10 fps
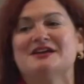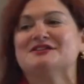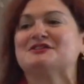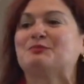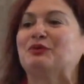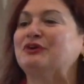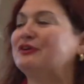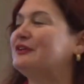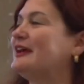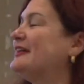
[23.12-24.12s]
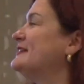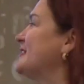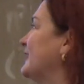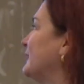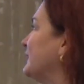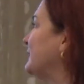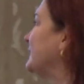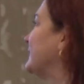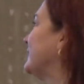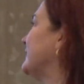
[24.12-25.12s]
Spoiled and entitled.
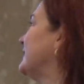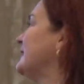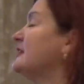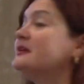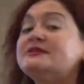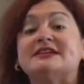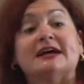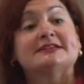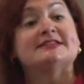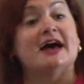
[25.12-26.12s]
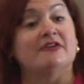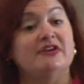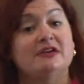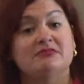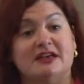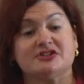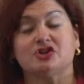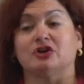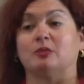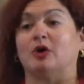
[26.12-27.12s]
Tech savvy, that's a
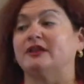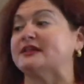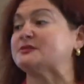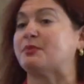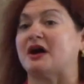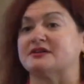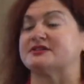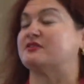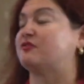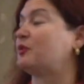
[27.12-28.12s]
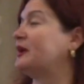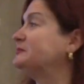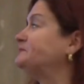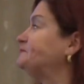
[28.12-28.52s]
good one. That's a positive one.